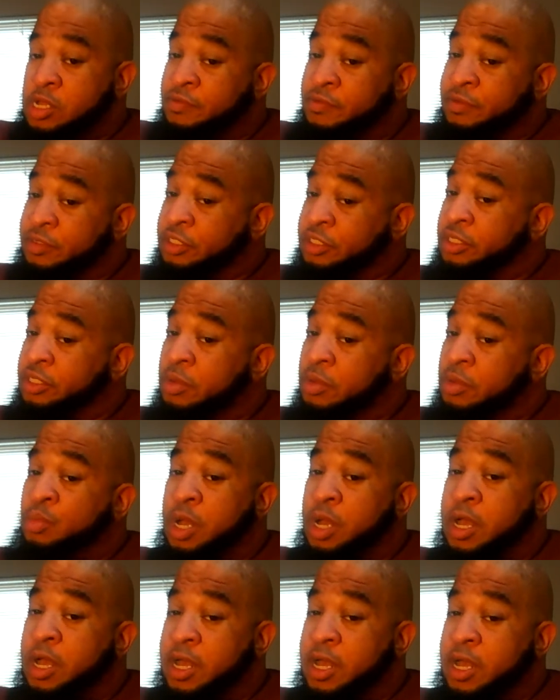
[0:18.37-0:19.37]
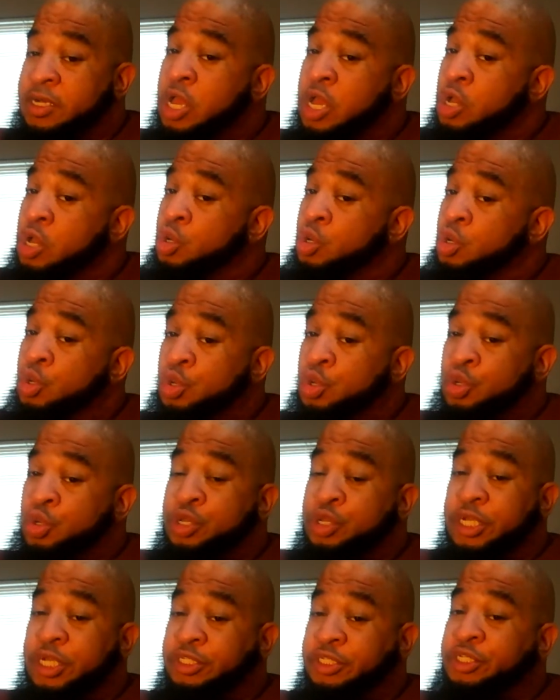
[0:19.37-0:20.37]
for someone
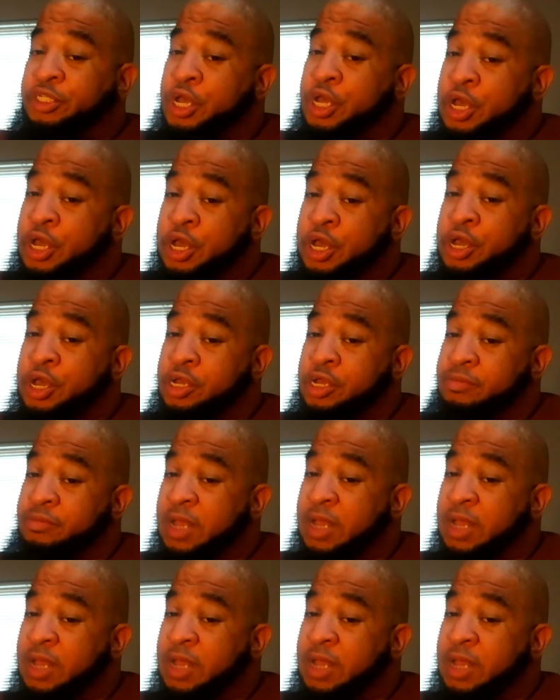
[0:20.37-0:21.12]
who can turn